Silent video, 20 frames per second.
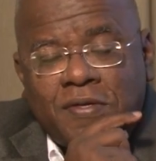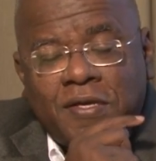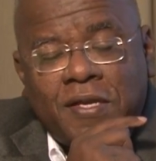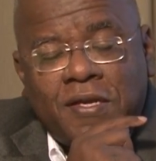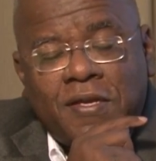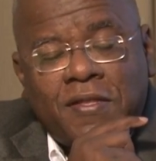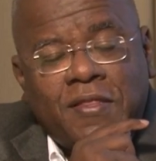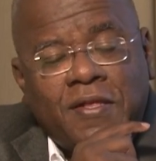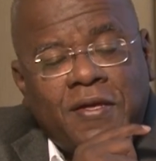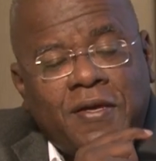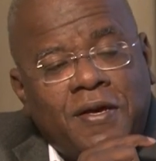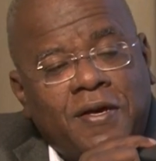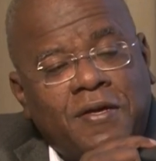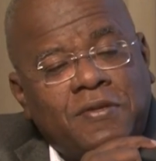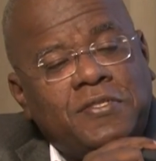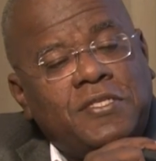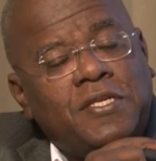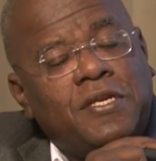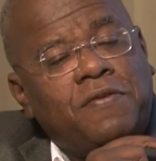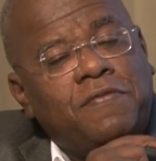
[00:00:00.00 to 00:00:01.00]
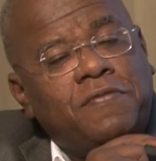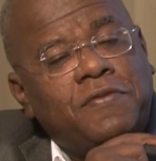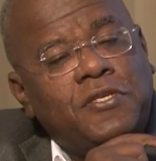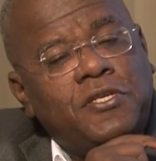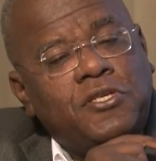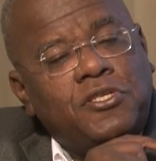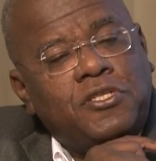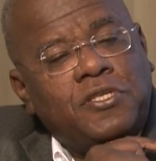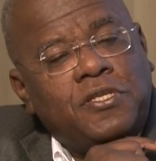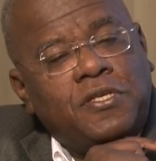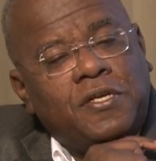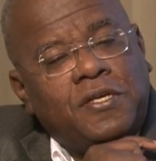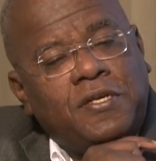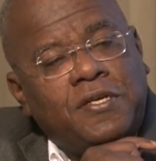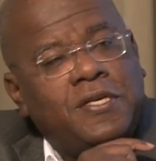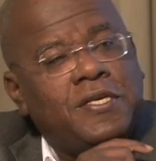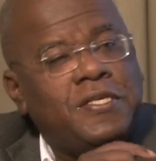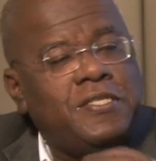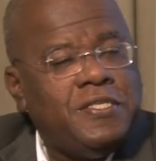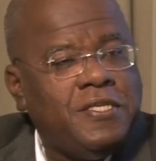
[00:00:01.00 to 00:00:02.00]
anything outside of teaching
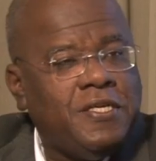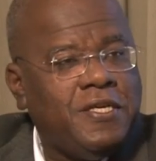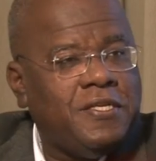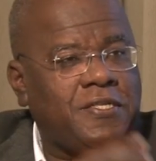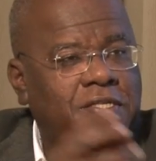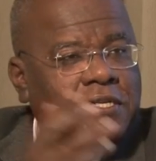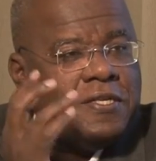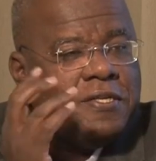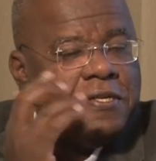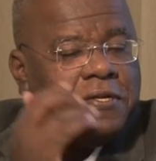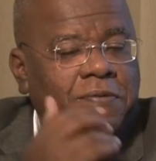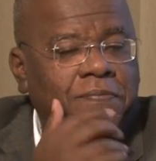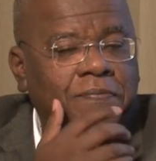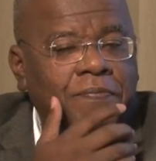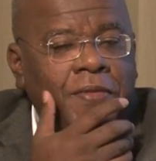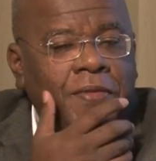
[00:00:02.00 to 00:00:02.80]
and nursing, etc.